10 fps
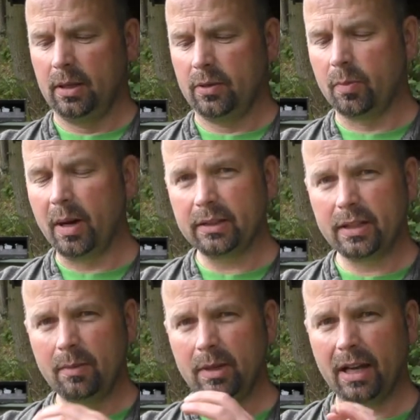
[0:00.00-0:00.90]
So by the
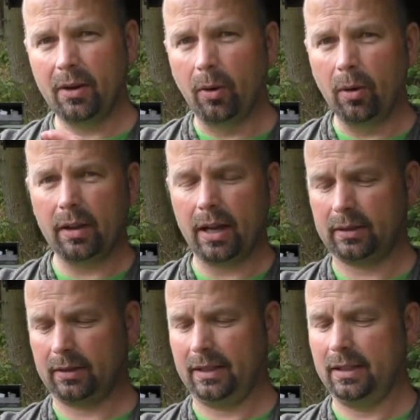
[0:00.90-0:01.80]
time you get all of
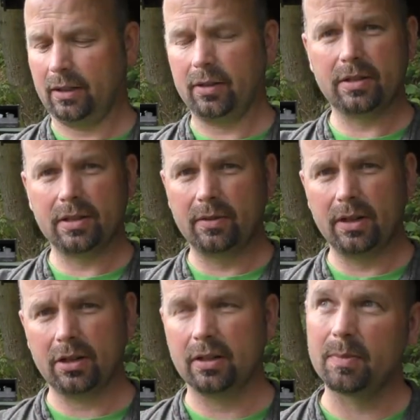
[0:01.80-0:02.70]
that into
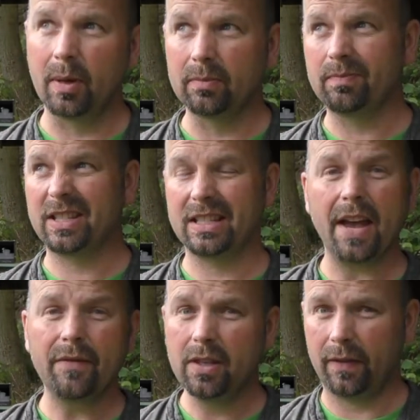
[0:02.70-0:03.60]
consideration, it's about
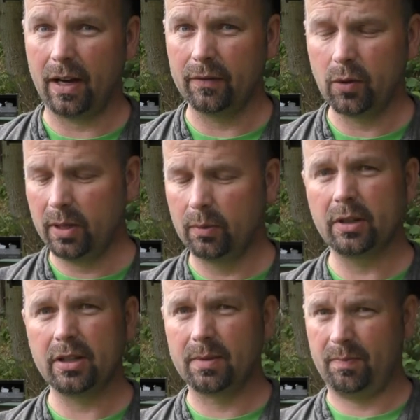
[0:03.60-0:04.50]
75 quid,
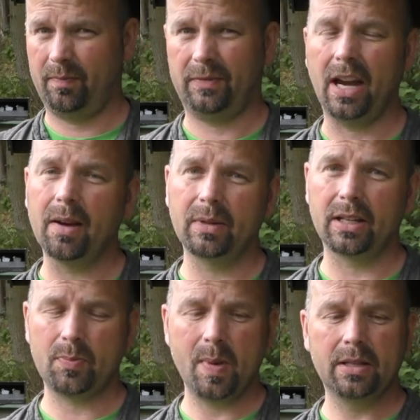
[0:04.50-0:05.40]
which is damned
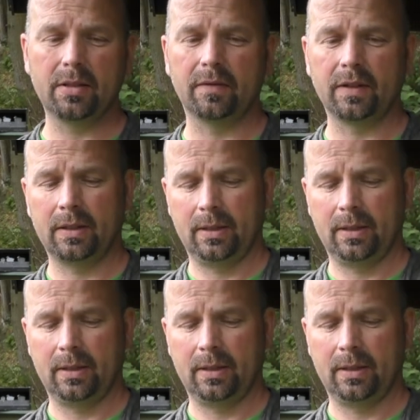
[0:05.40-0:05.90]
expensive.